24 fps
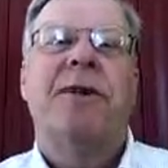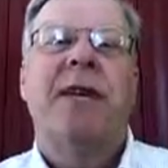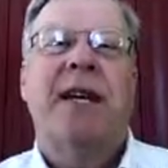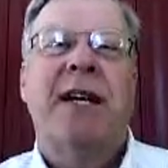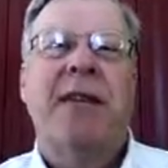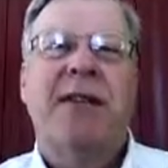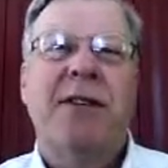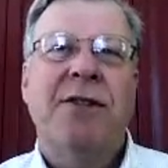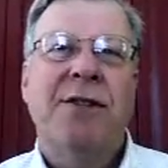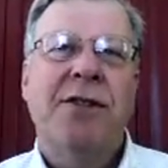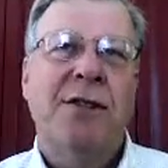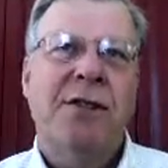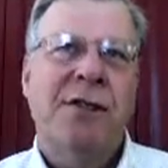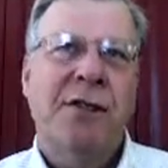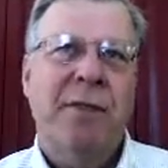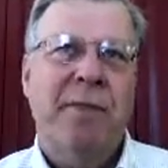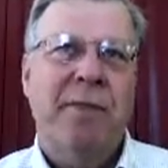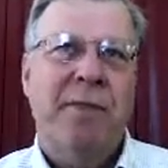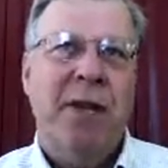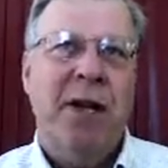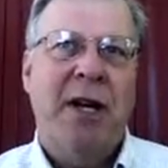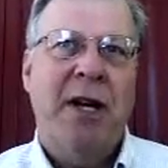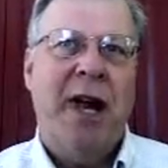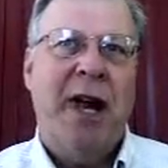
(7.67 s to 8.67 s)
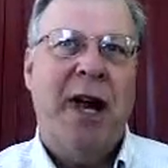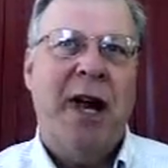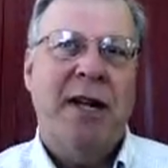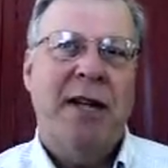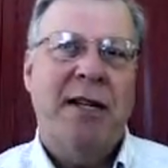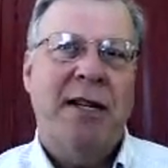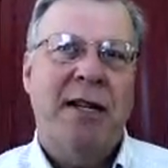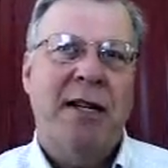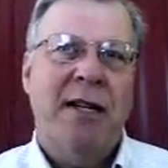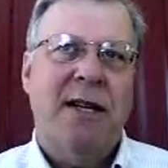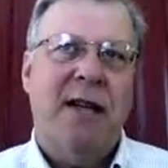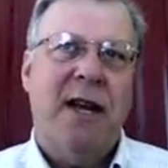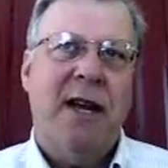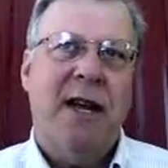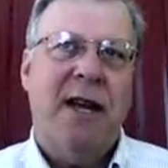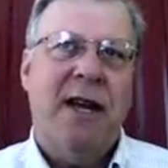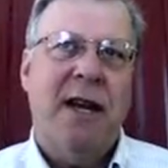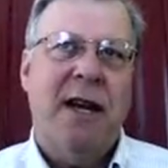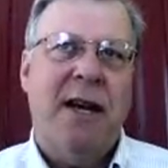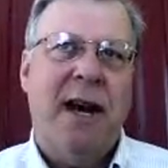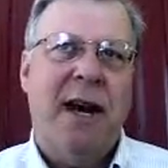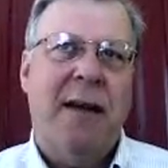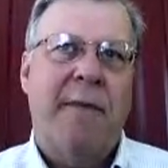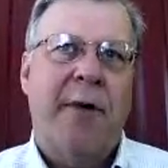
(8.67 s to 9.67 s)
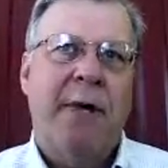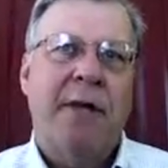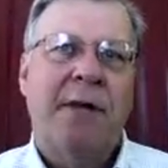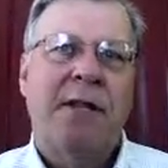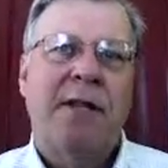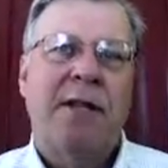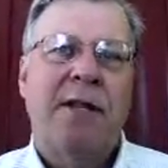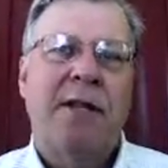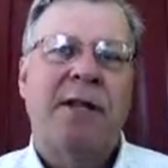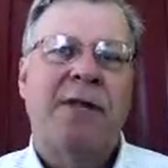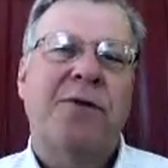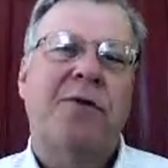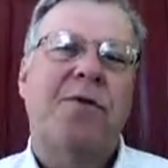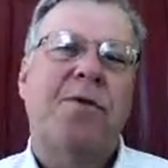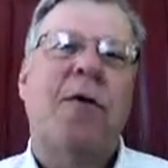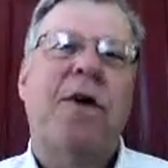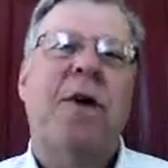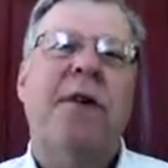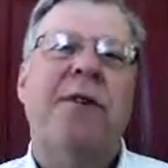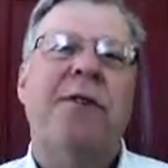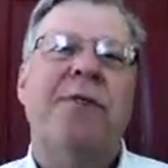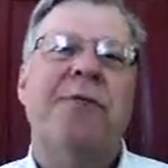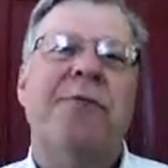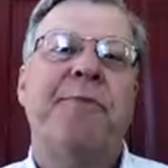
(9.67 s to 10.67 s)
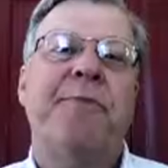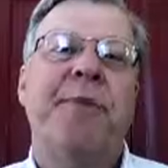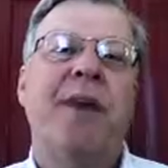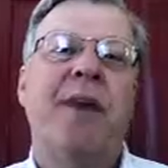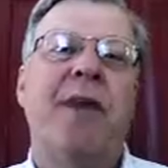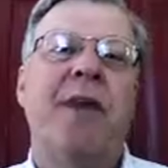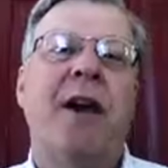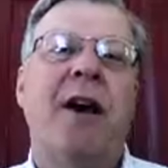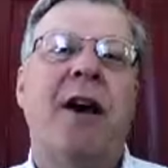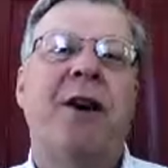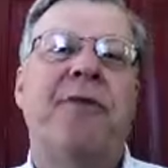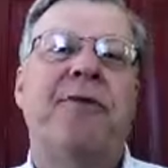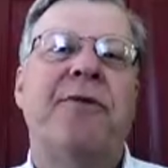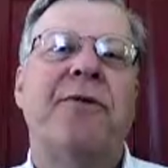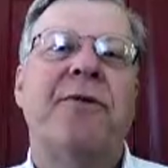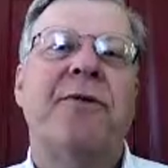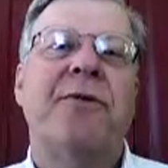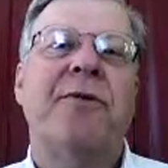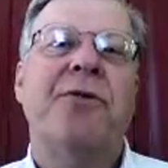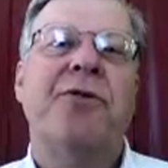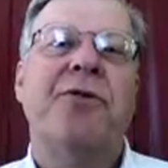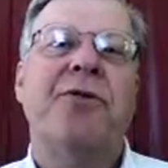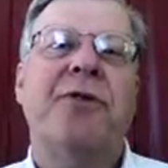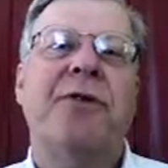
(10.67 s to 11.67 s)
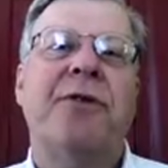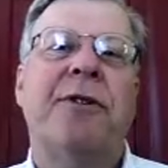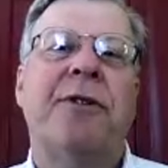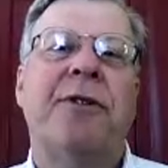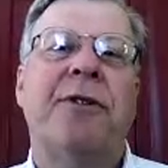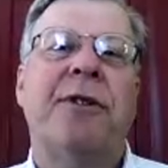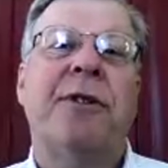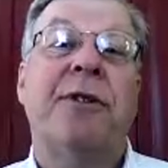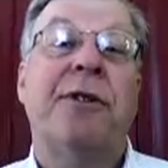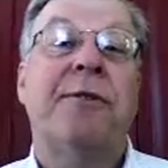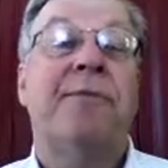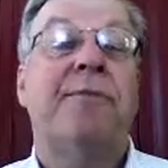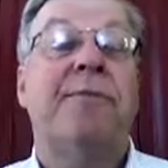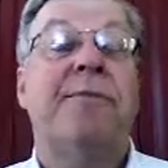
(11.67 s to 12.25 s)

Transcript: And this is a big idea in economics, and it's one that's been controversial and